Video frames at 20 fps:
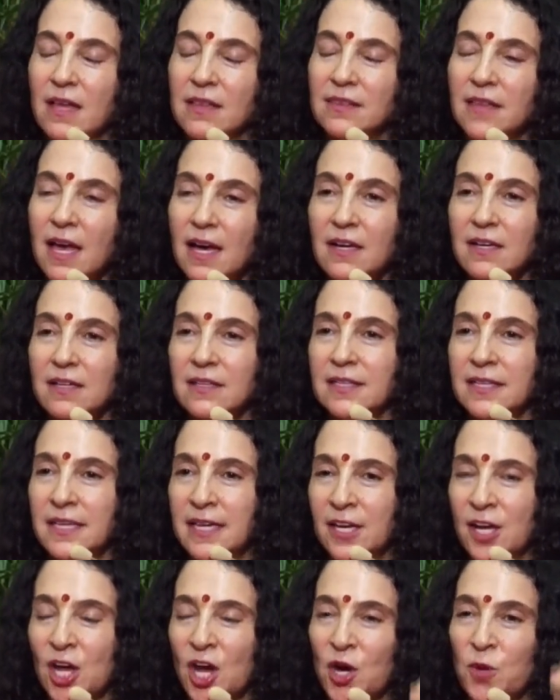
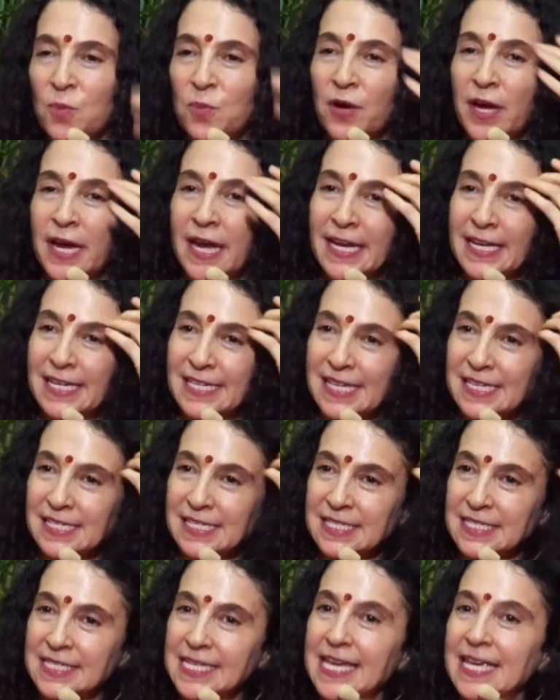Luckily, in our brain, it
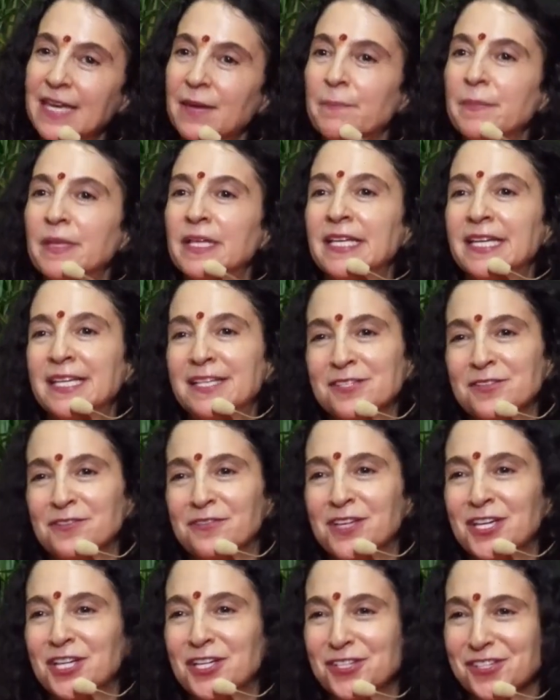doesn't take millions
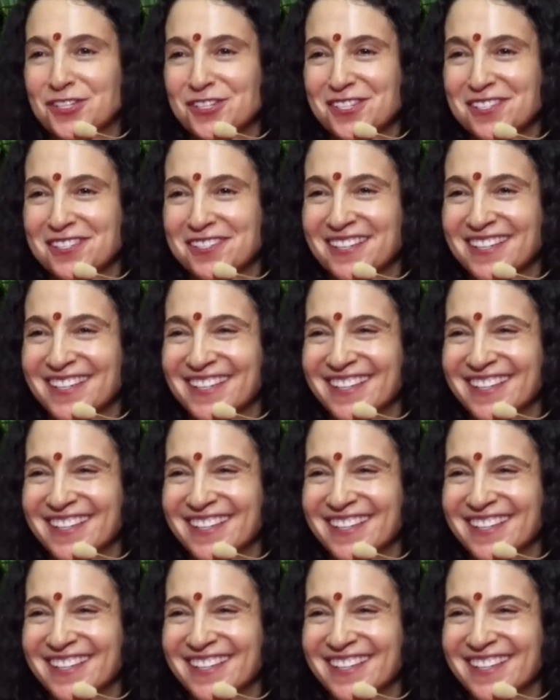of years.